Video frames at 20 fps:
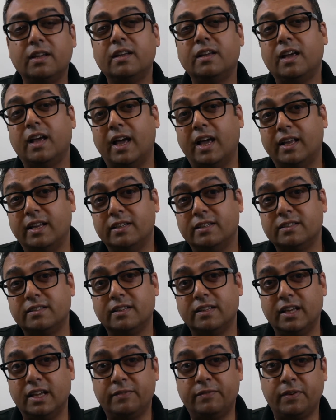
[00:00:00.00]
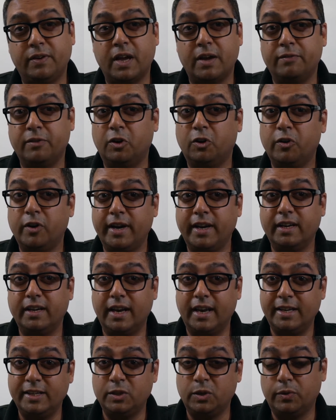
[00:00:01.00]
And if you have a green
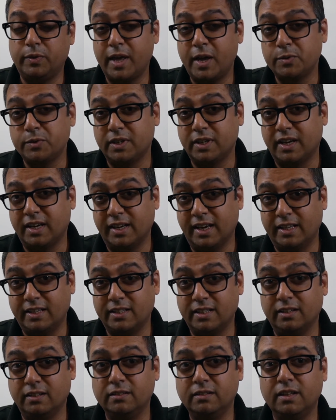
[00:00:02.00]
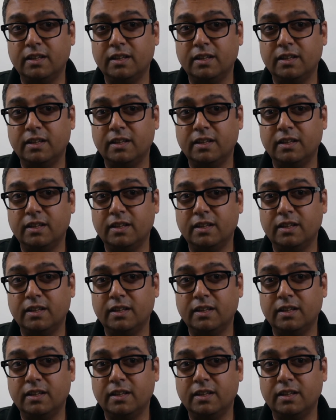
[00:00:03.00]
E2000 connector,